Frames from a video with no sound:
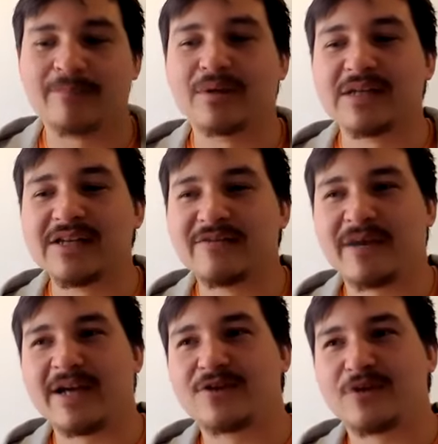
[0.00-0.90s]
believe
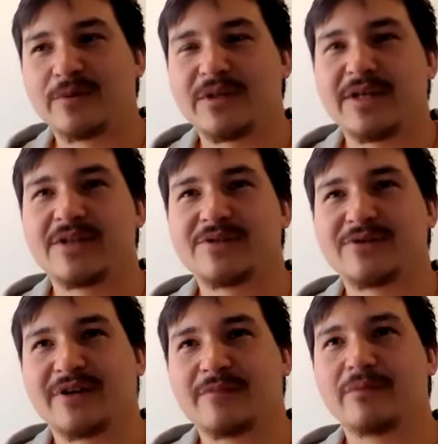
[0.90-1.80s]
my interpretations,
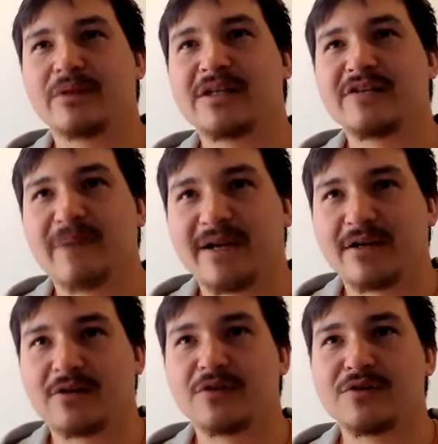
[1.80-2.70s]
or I could believe my
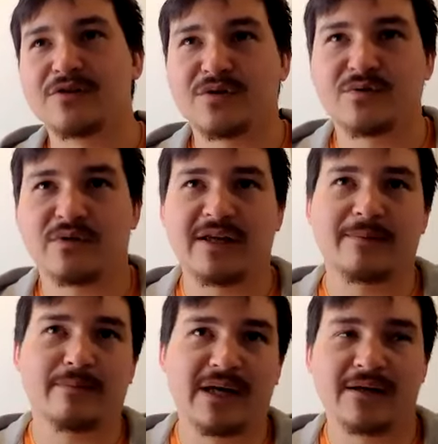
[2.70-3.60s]
conclusions when they
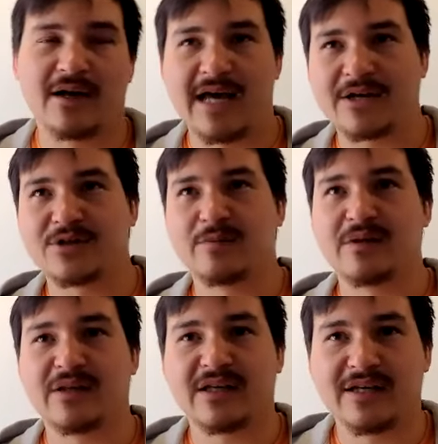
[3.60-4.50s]
may not actually
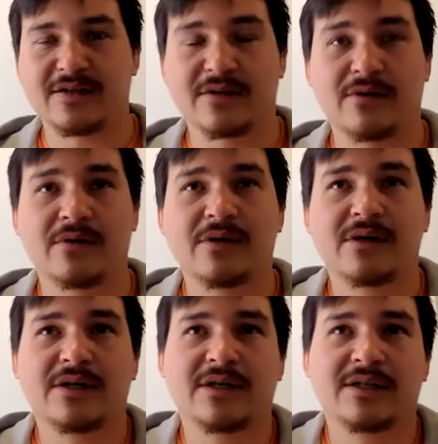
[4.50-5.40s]
be the case. So
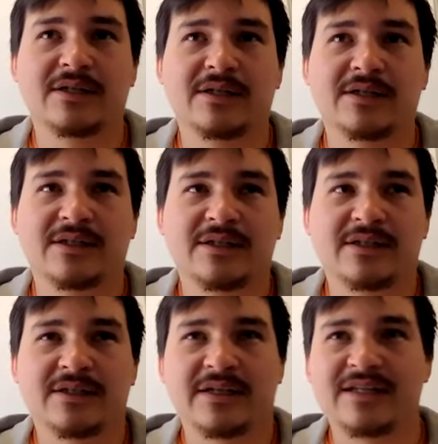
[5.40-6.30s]

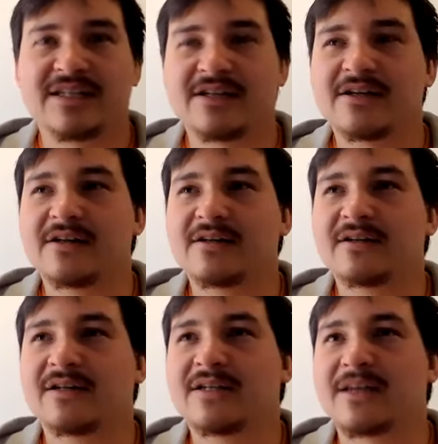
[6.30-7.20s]

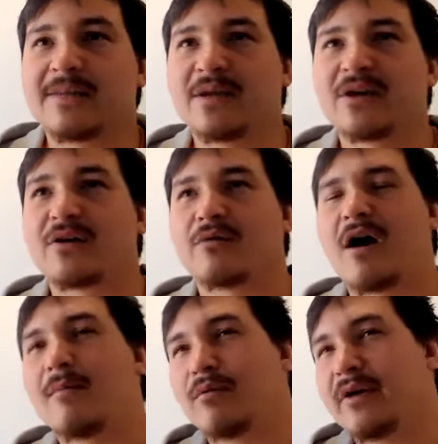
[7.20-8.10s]
until something
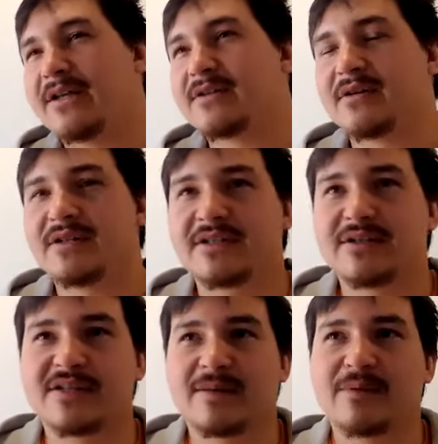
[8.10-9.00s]
corroborates, or
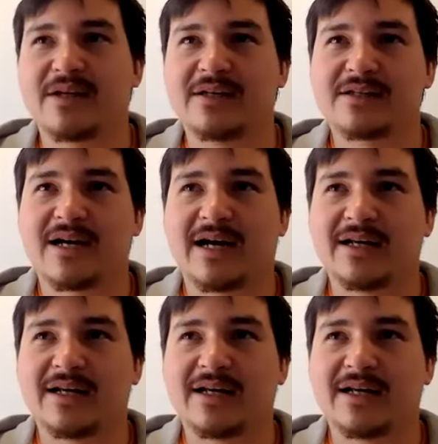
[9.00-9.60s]
until something is